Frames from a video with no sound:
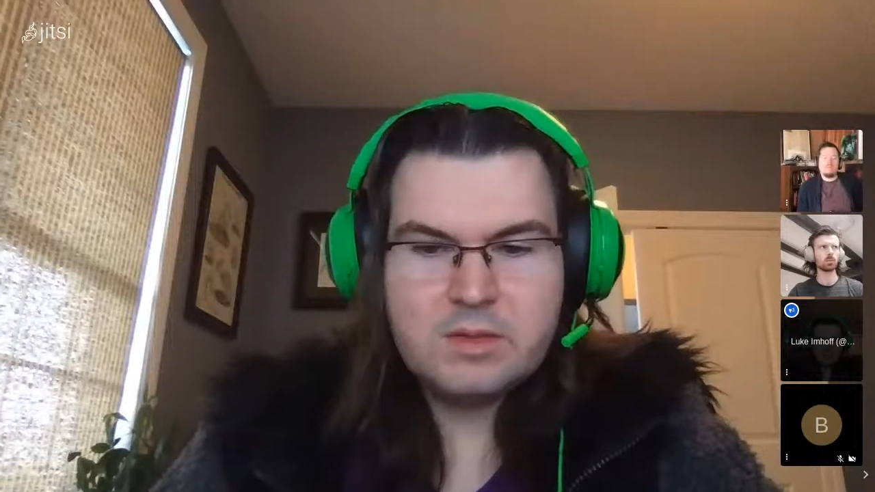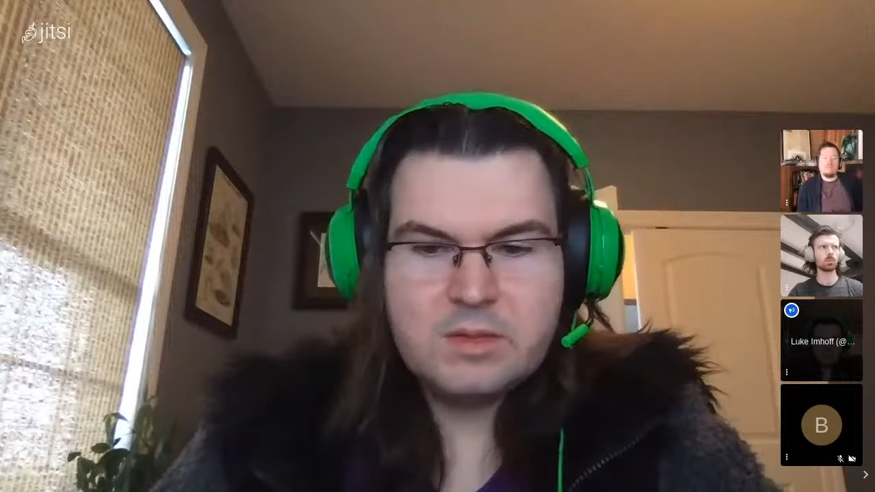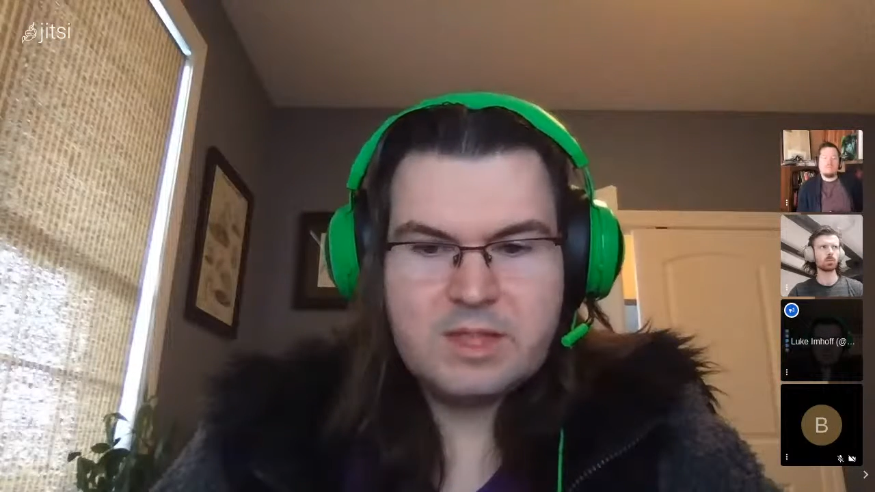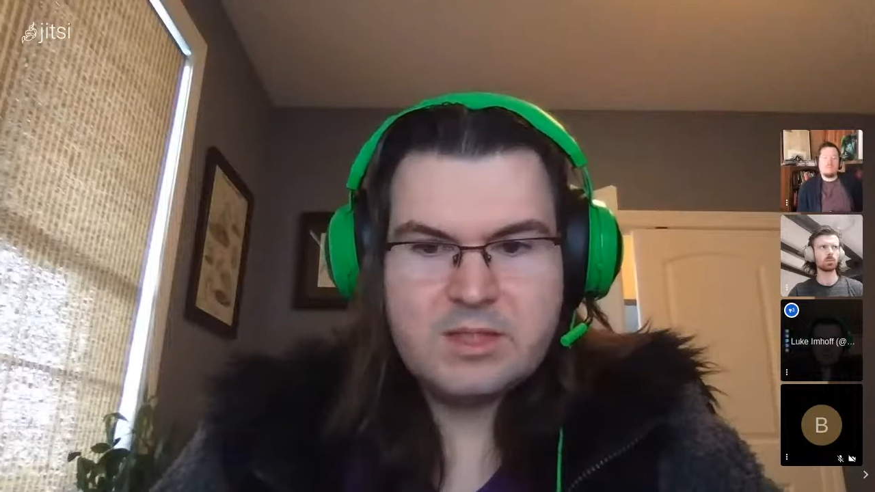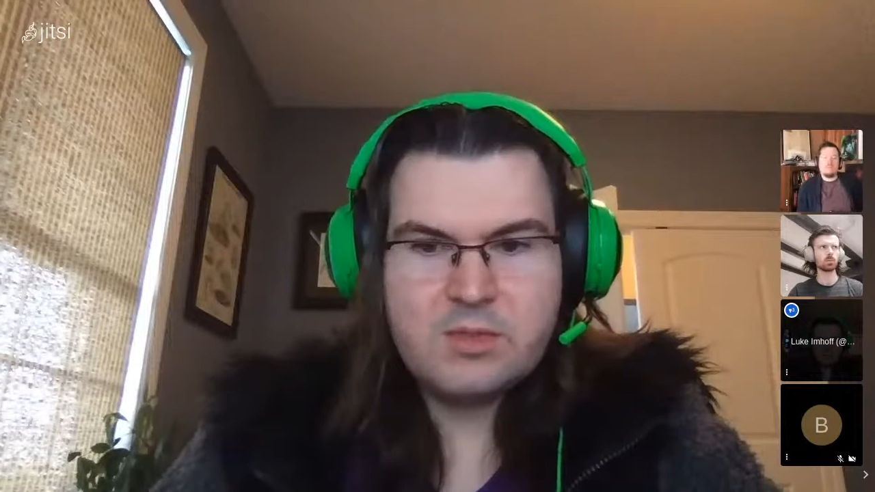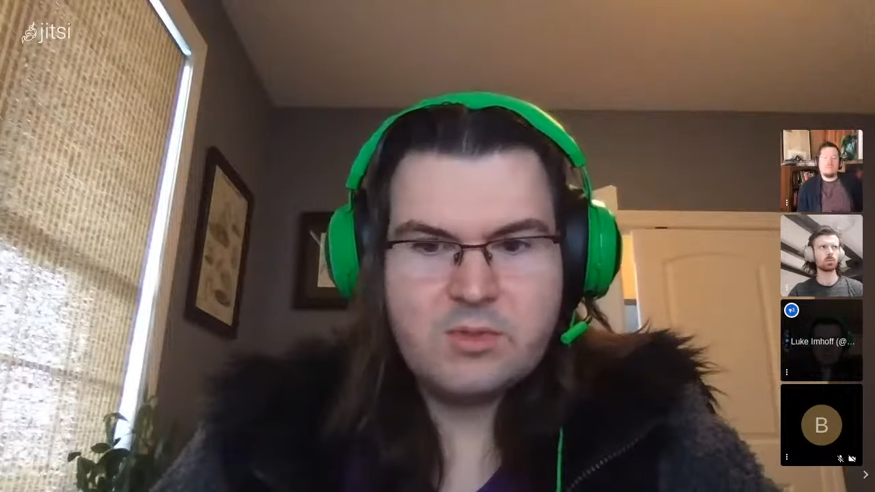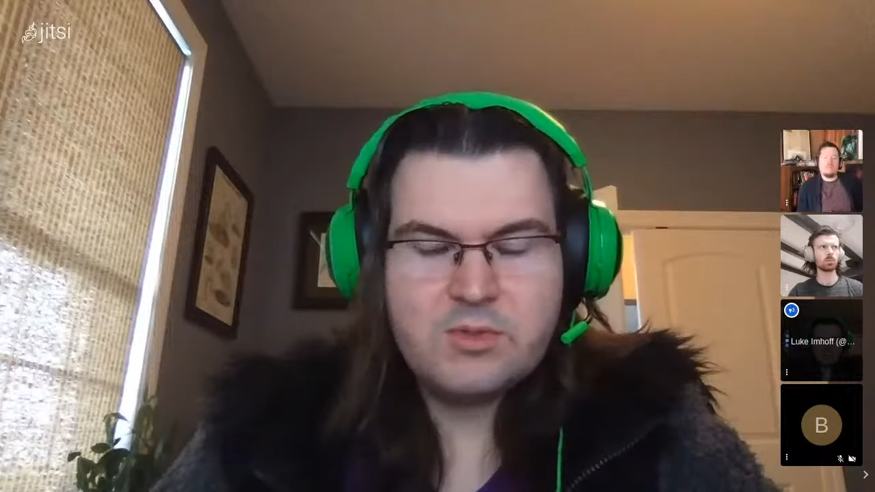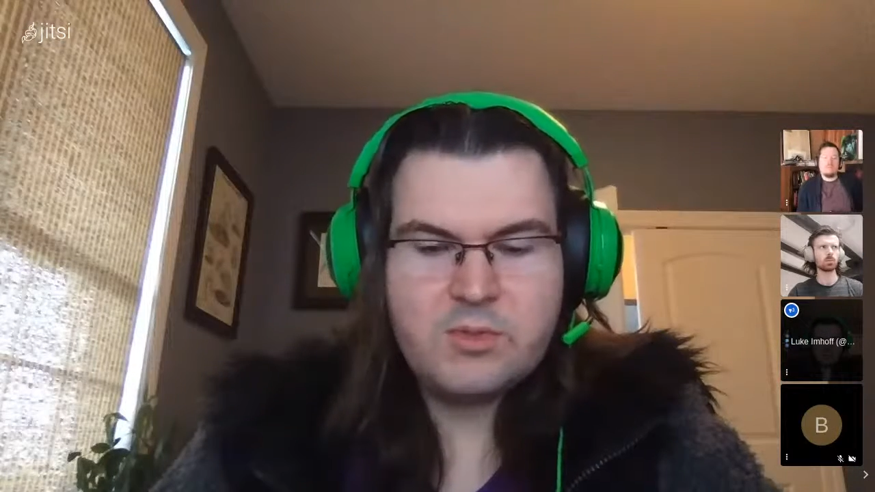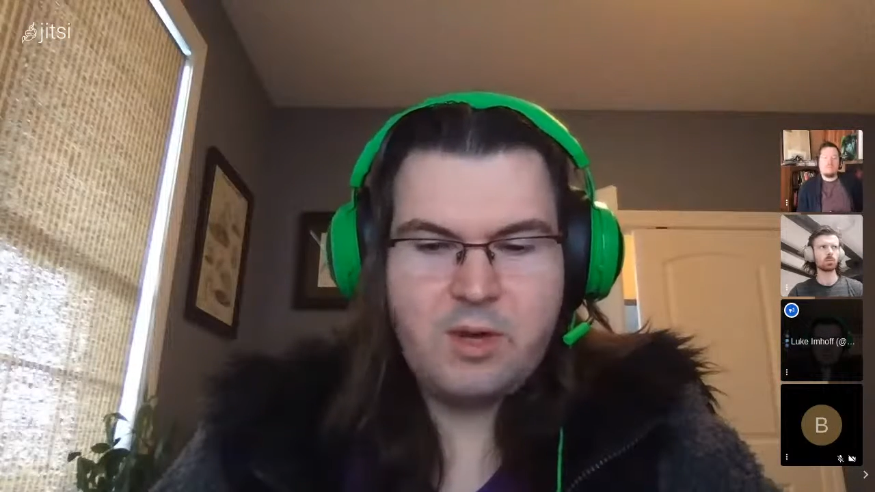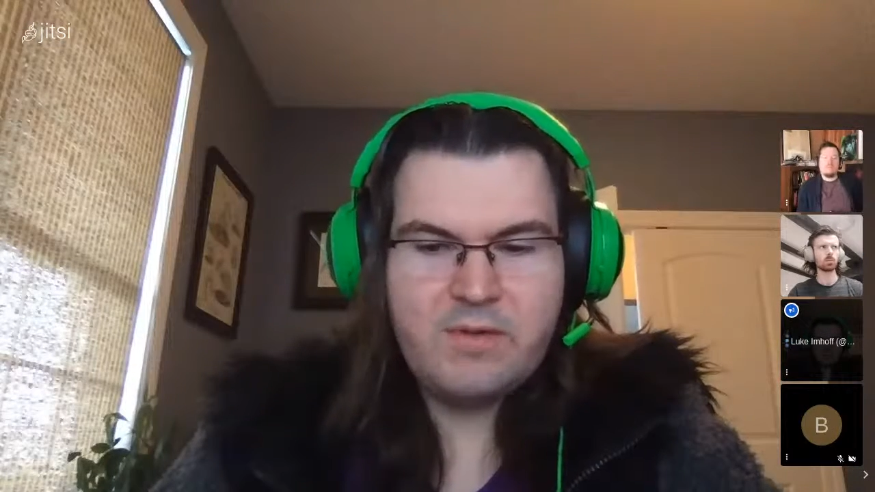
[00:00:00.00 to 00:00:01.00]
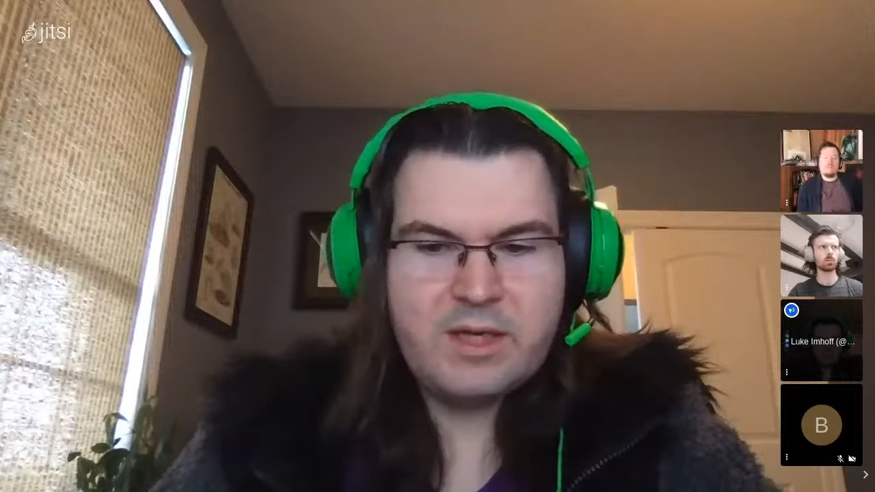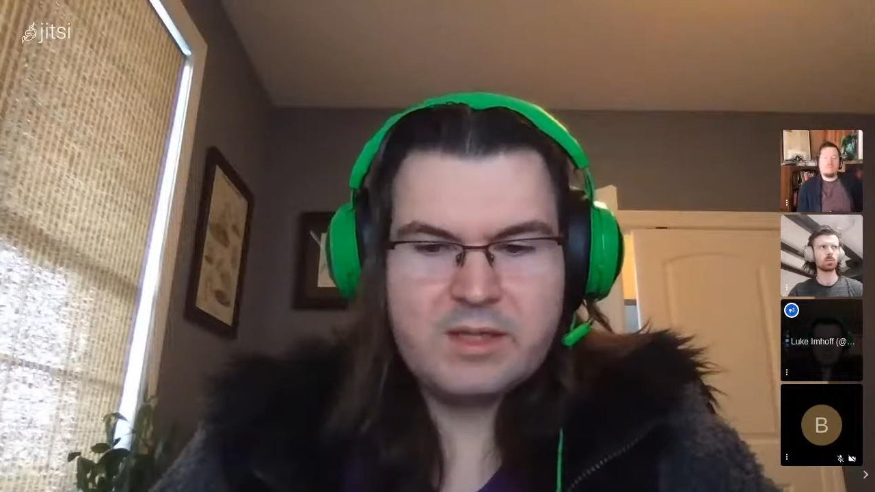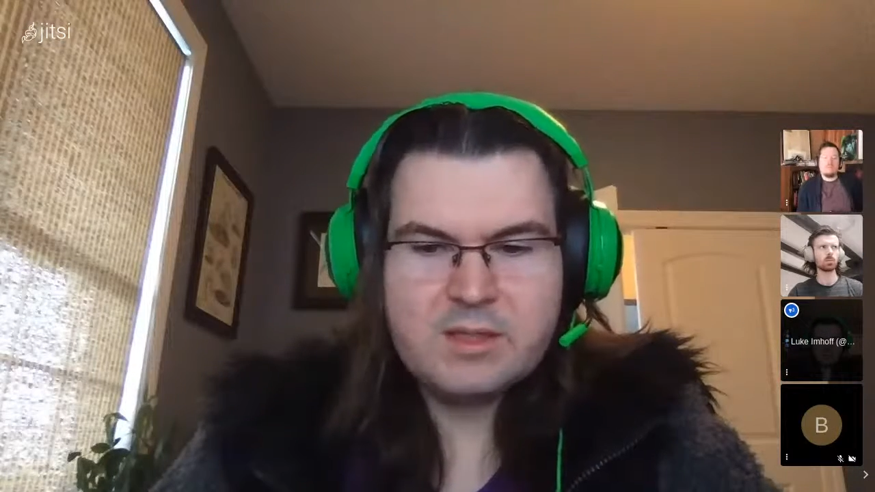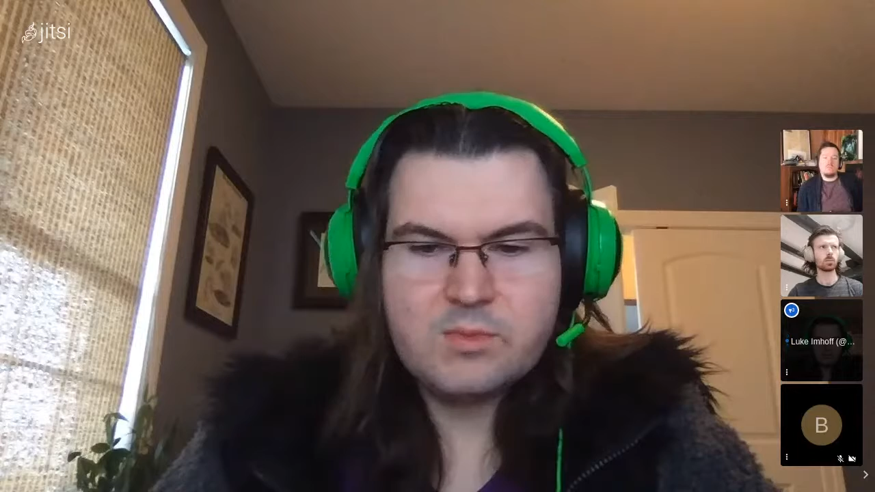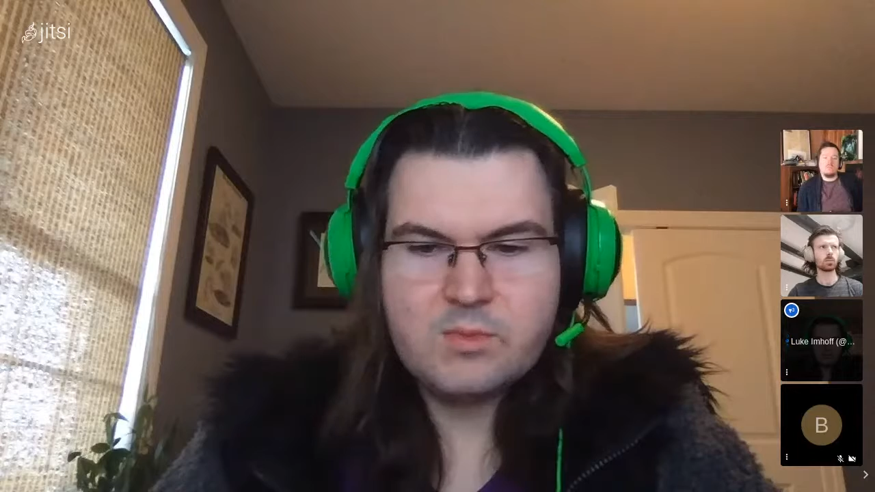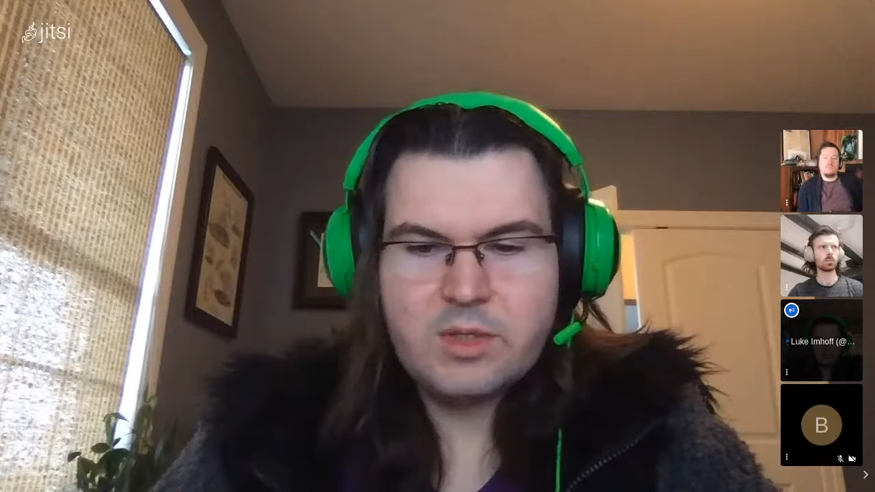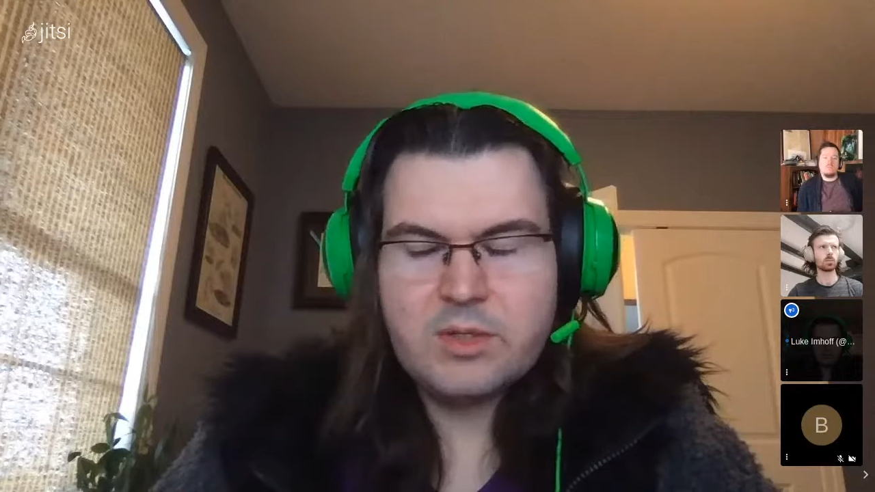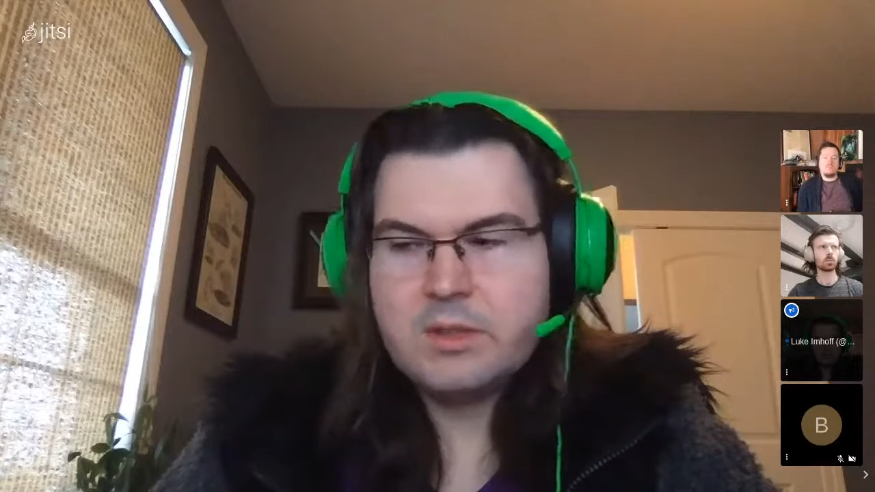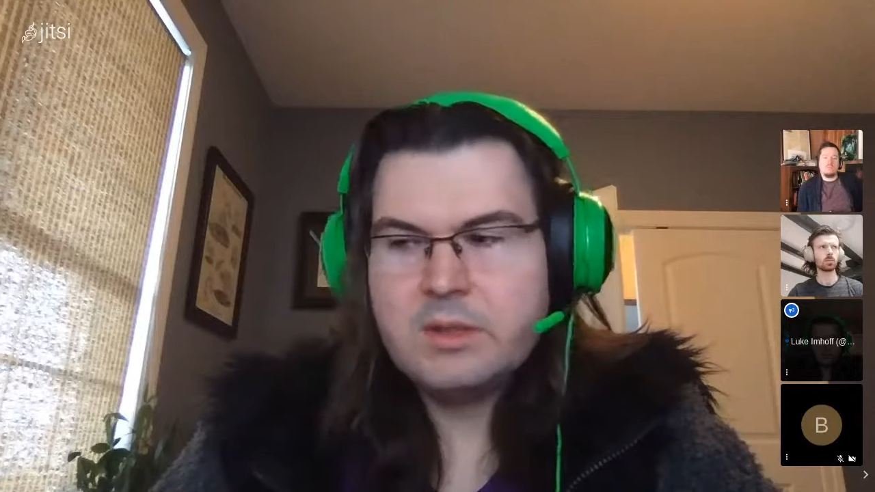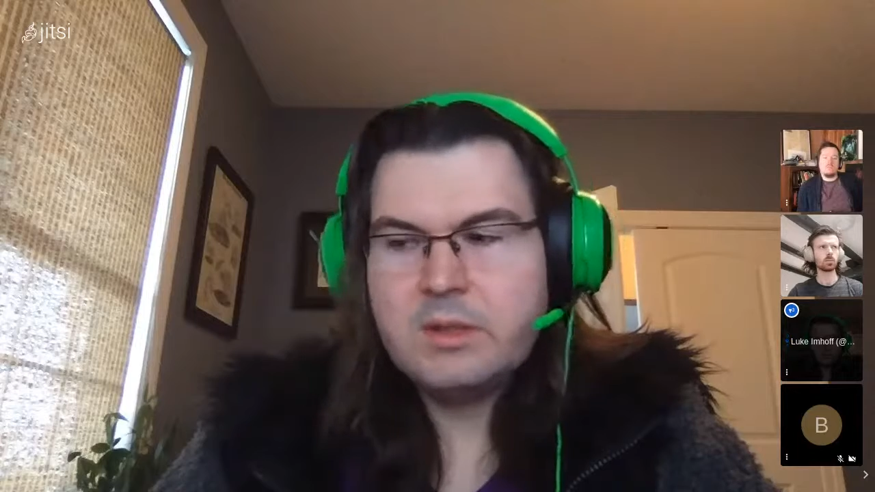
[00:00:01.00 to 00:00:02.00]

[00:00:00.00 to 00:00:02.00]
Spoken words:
They just don't use raw Vec. It's weird.